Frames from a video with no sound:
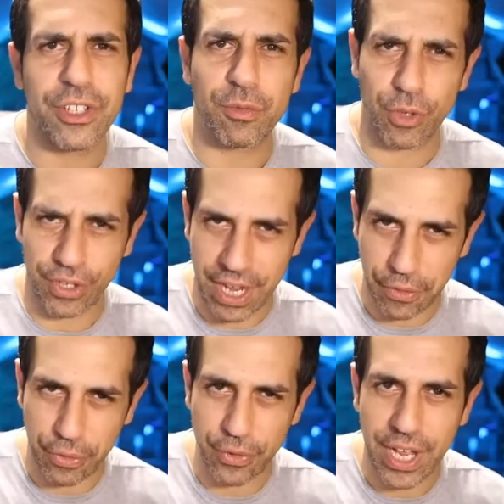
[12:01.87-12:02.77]
So let's work in
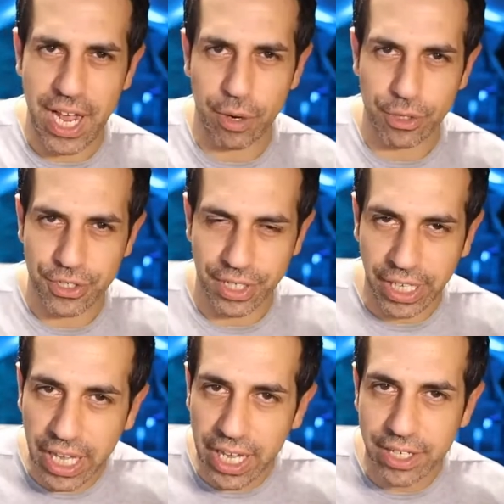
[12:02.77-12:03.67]
that 3 hours
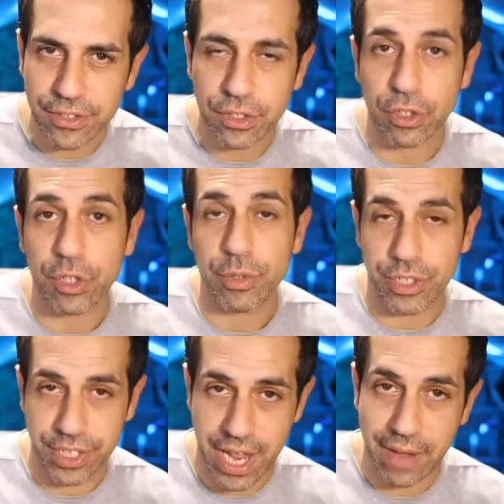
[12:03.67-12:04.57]
again. So you would
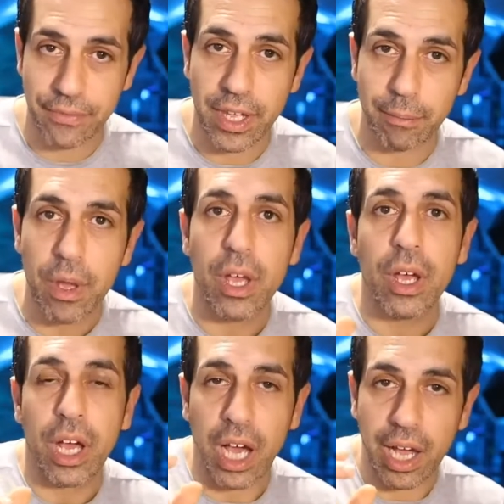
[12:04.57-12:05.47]
just have them,
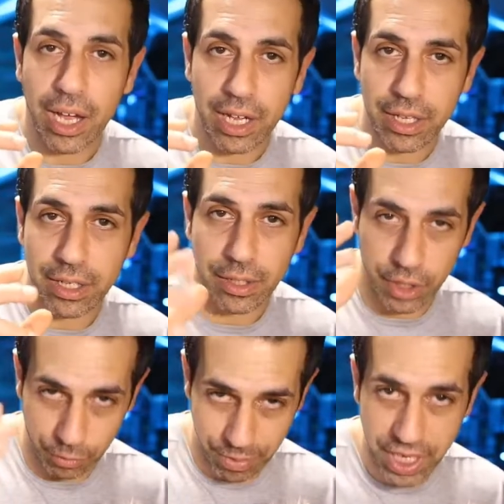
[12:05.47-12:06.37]

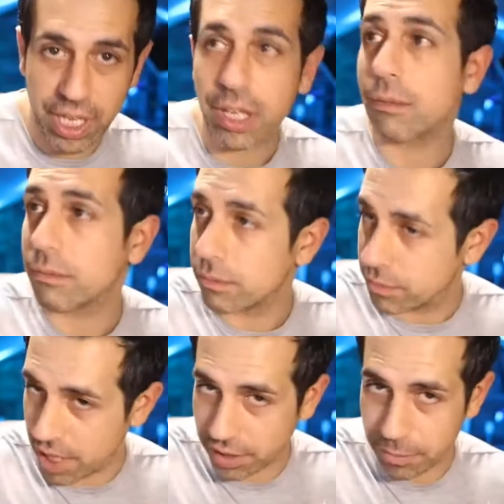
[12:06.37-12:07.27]
pee,
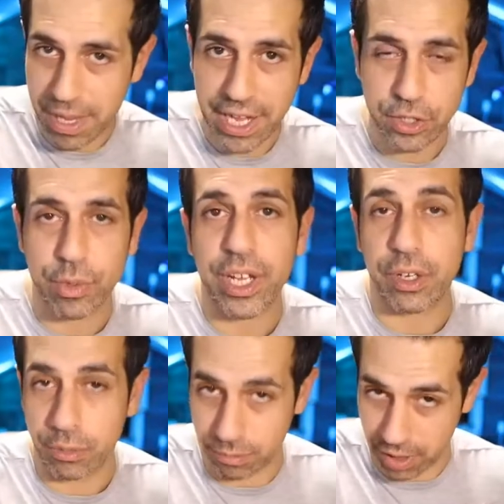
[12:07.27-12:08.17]
take the pads away,
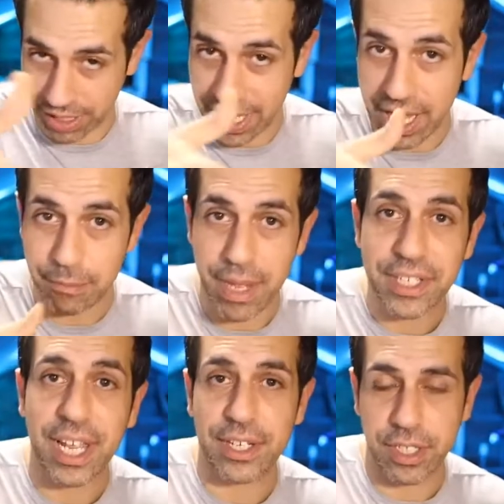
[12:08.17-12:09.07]
or again,
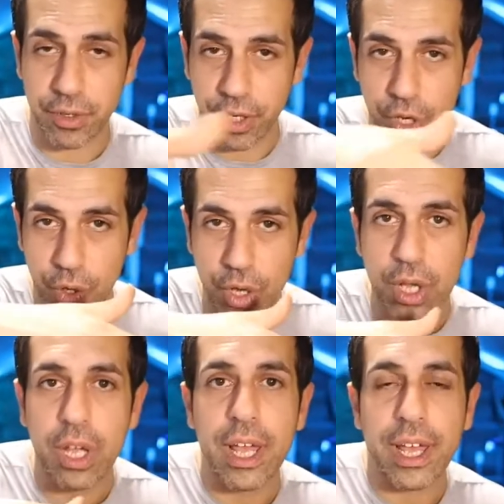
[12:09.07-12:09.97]
best case scenario,
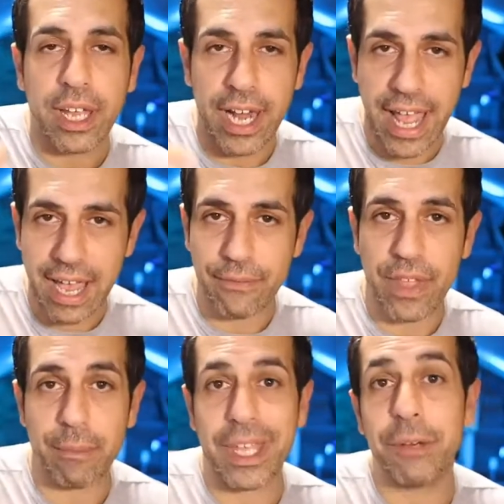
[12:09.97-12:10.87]
kind of
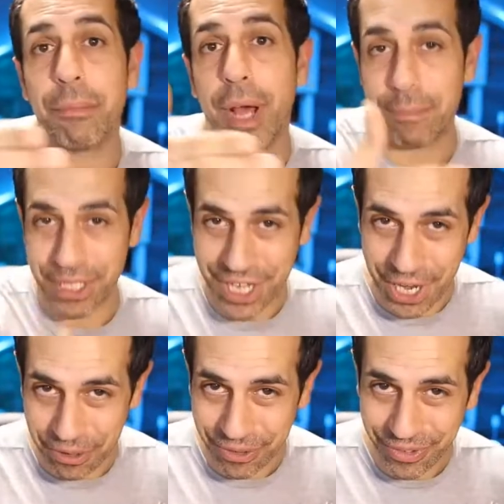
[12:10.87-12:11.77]
have them in puppy
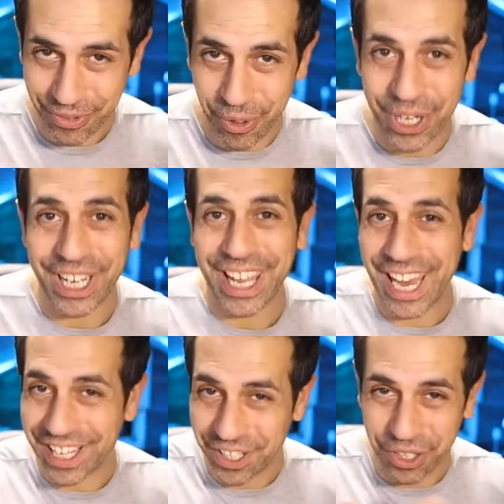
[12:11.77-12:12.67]
town or in a
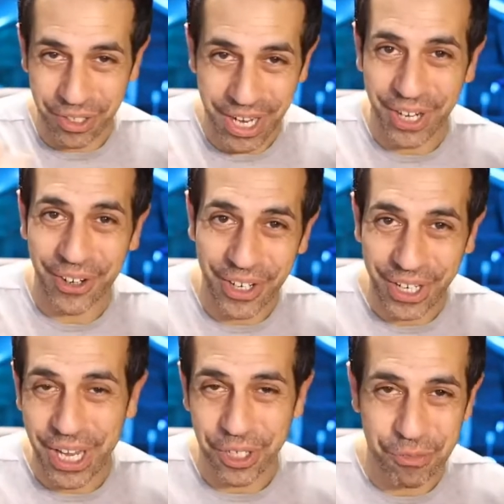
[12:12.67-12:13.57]
gated area,
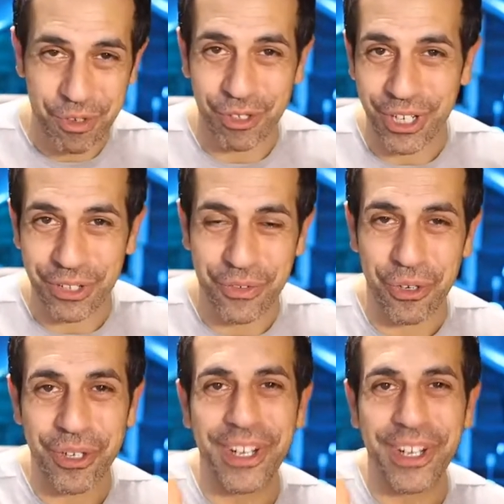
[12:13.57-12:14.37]
gated community, if you would.